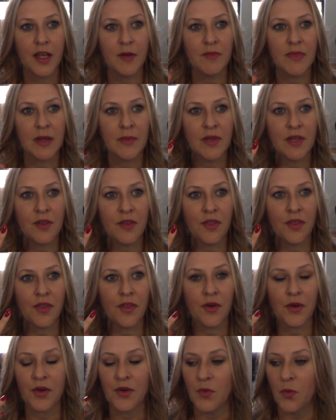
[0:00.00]
Maybe a
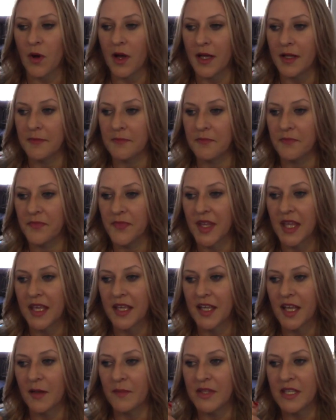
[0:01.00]
third one
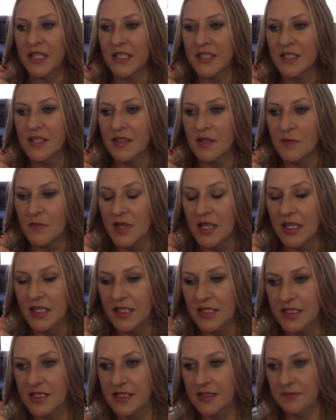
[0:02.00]
coming into the
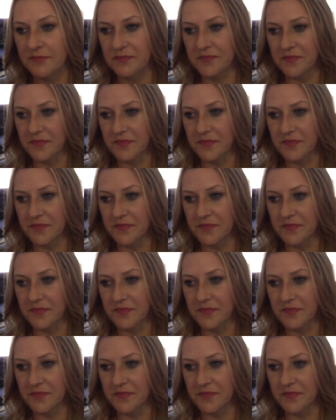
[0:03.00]
mix.